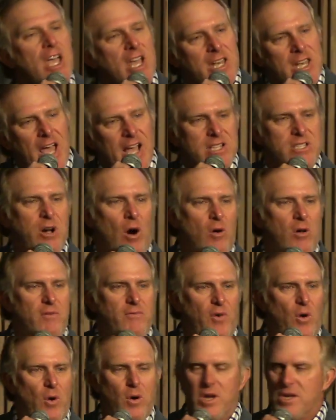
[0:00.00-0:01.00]
in that tone of
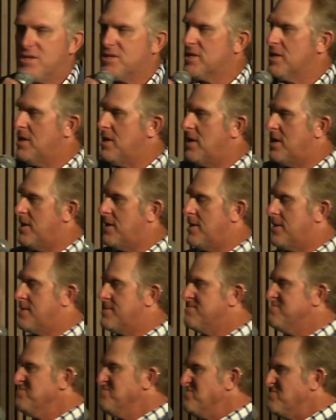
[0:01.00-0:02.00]
voice
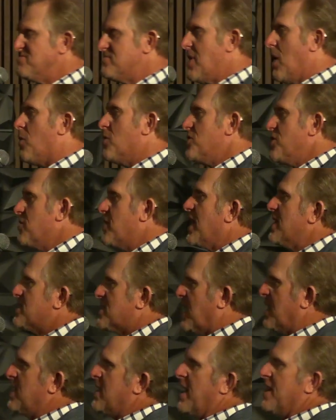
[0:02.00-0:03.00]
now when you get
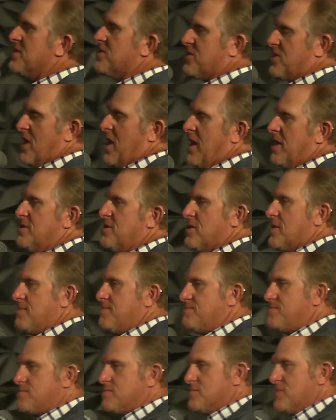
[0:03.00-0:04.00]
teenage sons
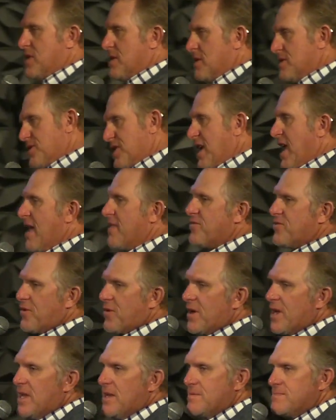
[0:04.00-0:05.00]
she had
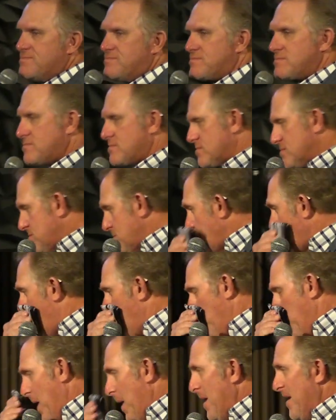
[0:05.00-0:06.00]
three
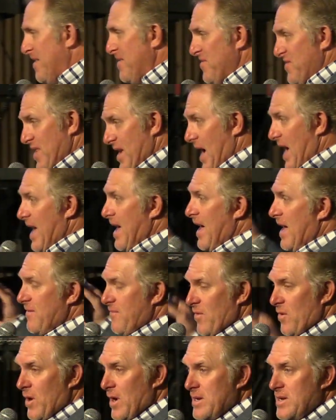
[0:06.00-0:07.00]
i had
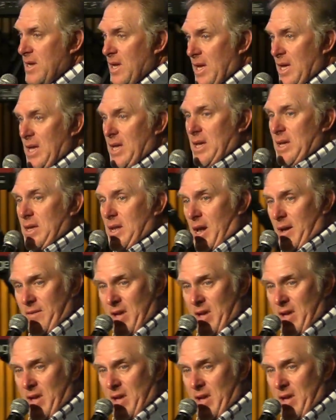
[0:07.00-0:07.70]
one i've